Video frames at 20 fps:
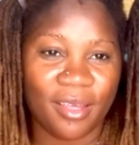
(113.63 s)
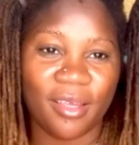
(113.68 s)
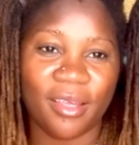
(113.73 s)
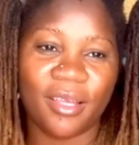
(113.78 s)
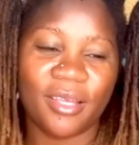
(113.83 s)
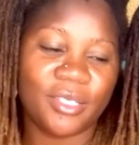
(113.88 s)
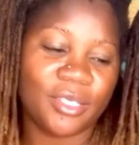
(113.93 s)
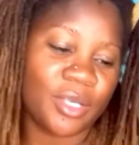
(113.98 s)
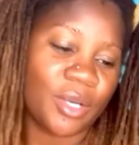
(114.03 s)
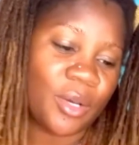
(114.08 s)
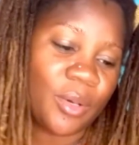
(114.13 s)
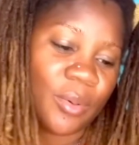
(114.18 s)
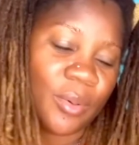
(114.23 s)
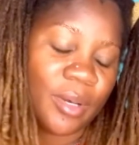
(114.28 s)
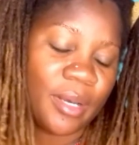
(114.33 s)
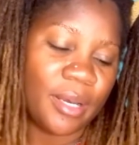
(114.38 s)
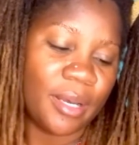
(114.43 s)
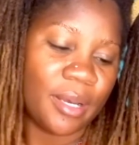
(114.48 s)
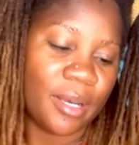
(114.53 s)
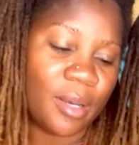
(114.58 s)
So
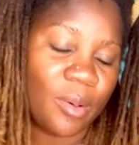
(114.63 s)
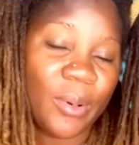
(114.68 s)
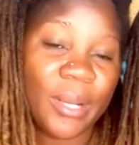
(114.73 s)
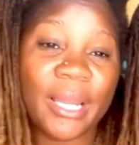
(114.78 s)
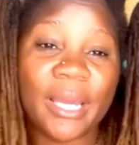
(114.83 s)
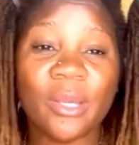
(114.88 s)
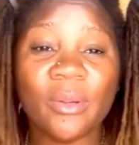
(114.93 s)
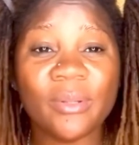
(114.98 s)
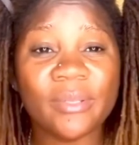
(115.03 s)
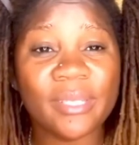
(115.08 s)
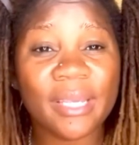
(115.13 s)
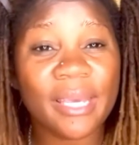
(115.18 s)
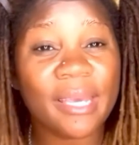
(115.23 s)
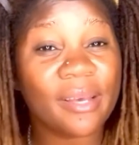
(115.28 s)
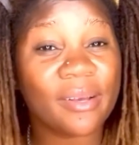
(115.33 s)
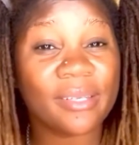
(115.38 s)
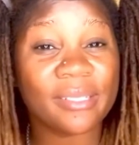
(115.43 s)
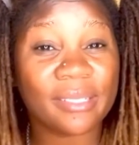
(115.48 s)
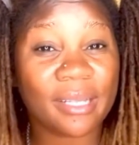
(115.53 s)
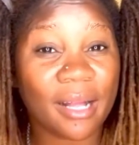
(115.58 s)
when I use the
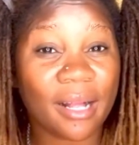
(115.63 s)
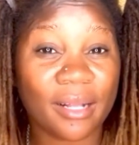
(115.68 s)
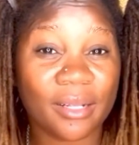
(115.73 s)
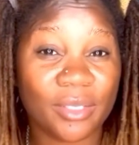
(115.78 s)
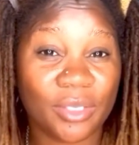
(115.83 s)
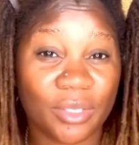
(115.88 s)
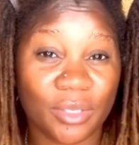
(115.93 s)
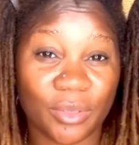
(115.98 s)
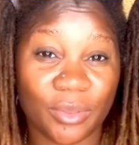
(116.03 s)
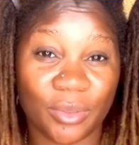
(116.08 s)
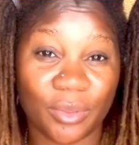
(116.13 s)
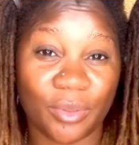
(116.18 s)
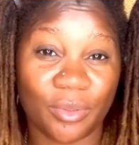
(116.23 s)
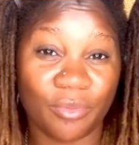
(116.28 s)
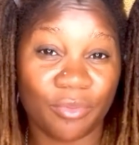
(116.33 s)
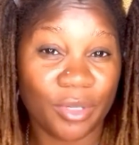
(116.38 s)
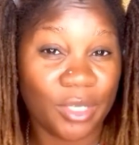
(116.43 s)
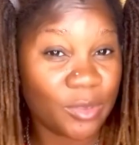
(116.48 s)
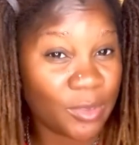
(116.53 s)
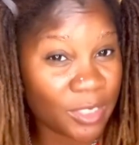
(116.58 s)
EcoStyle to
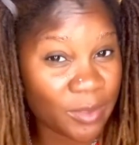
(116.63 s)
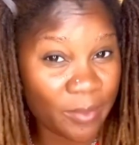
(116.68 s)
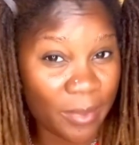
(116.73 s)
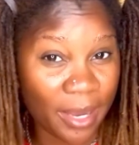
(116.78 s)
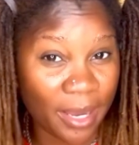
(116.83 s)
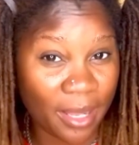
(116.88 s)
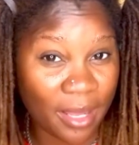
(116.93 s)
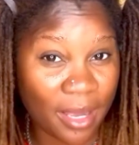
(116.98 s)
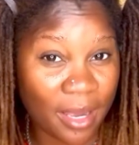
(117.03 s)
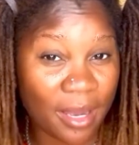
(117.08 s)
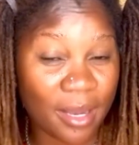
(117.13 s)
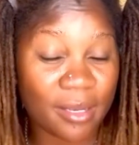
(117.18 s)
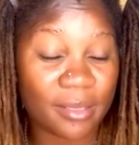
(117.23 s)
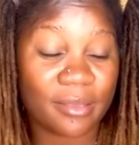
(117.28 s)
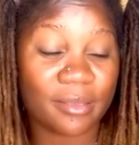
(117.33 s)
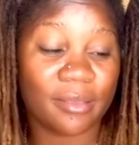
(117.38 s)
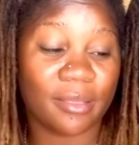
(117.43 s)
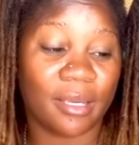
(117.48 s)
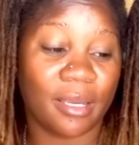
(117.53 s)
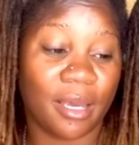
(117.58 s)
retwist my
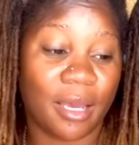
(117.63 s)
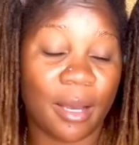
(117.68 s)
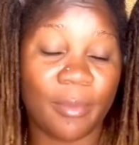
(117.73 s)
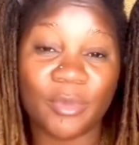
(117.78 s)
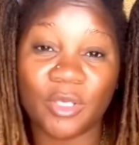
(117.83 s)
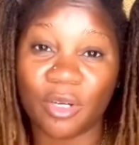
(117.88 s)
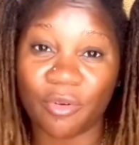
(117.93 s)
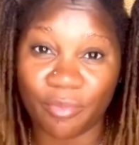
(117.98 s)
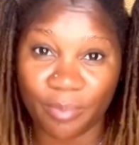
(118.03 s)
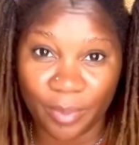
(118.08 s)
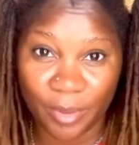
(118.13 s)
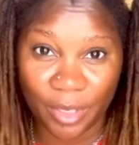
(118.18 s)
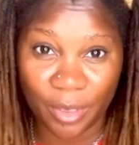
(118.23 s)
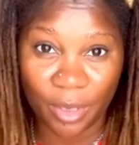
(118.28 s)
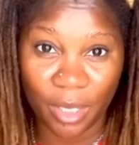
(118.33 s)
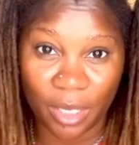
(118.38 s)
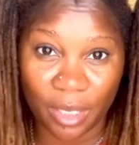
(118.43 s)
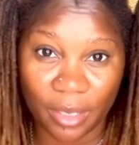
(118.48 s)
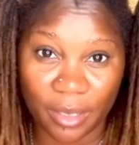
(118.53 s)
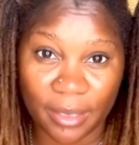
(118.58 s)
locks, it comes out pretty
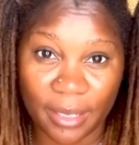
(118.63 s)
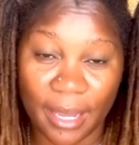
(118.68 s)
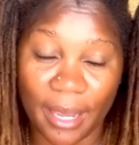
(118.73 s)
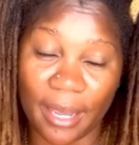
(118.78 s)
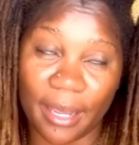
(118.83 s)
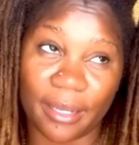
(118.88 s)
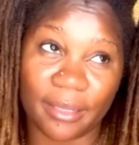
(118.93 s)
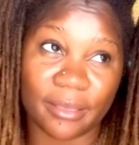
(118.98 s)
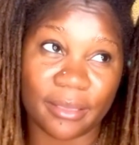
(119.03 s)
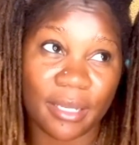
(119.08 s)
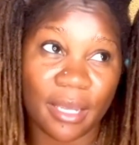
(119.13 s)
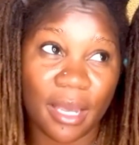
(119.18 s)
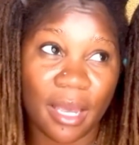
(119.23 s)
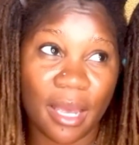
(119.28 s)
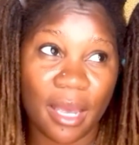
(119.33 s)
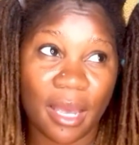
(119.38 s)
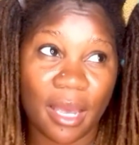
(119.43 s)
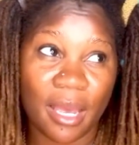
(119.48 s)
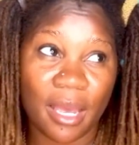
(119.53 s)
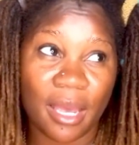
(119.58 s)
good, and
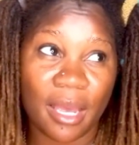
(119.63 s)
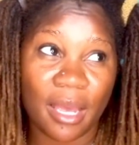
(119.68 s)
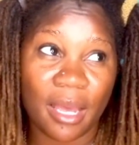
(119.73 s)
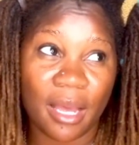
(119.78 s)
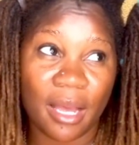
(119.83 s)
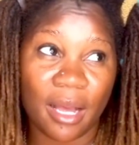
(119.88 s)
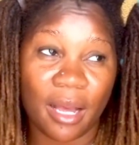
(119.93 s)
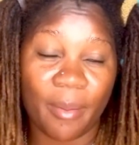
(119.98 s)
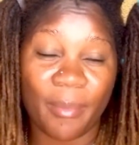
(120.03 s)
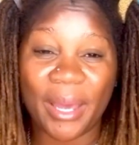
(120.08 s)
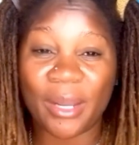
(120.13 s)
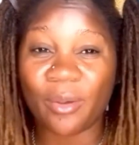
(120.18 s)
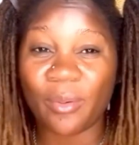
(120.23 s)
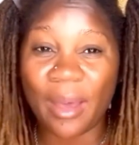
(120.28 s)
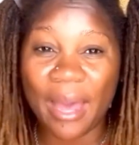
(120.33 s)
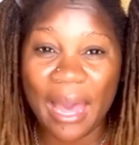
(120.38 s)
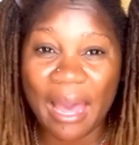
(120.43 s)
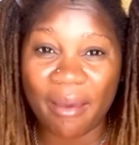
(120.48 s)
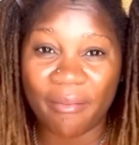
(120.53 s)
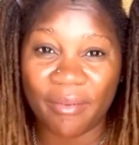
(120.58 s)
I don't
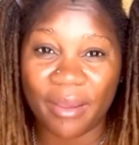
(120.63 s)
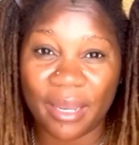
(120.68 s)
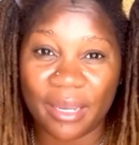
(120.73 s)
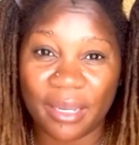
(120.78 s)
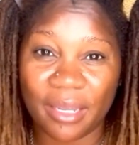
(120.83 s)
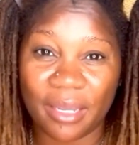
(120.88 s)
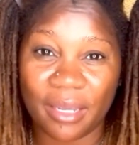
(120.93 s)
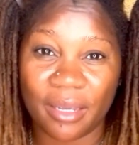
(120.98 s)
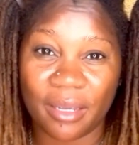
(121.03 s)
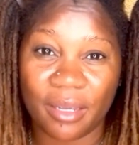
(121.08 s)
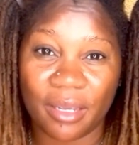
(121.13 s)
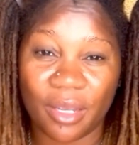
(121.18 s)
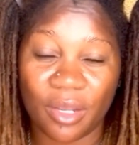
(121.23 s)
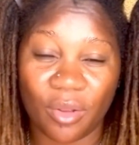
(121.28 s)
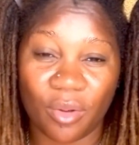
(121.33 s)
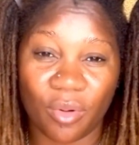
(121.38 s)
have any,